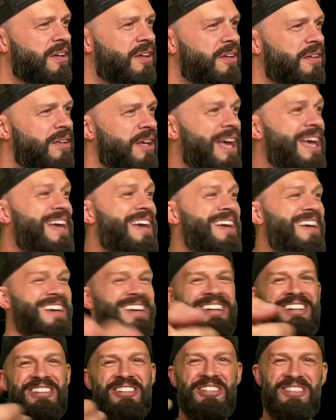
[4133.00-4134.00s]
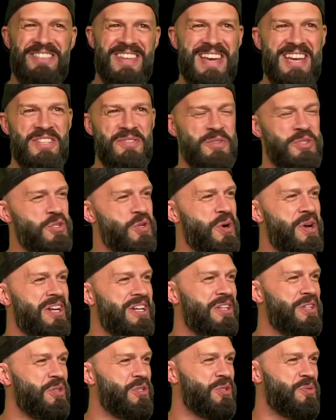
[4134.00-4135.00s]
Hey, thanks for joining,
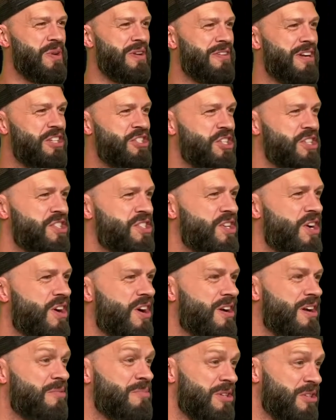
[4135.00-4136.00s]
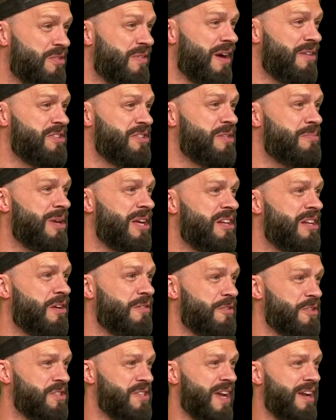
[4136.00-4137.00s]
Illusion Weaver. I just saw, I mean, you've obviously been in here
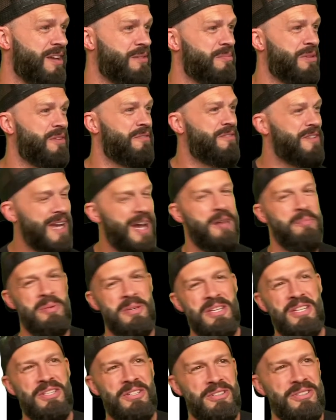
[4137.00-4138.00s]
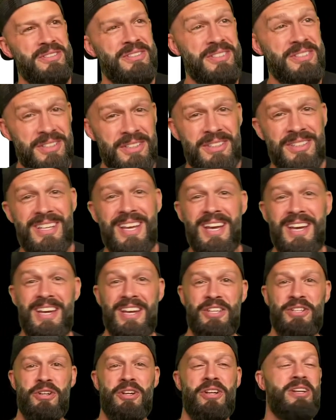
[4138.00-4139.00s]
for a second, but VIP, you're
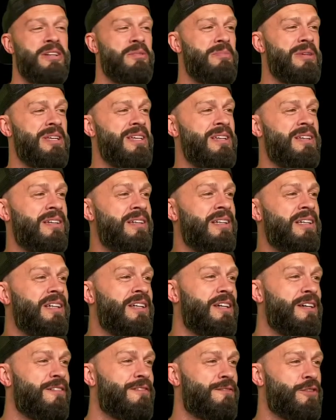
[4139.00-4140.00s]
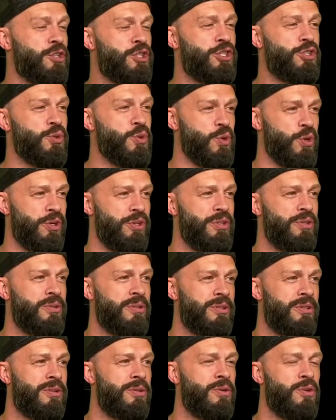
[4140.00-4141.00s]
going to be, for sure, you
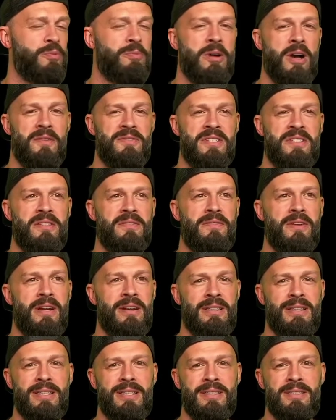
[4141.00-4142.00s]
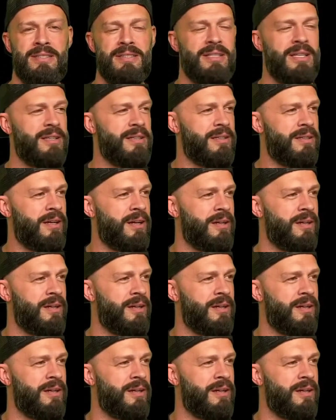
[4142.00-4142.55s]
and Cuckoo Puffs at the very least are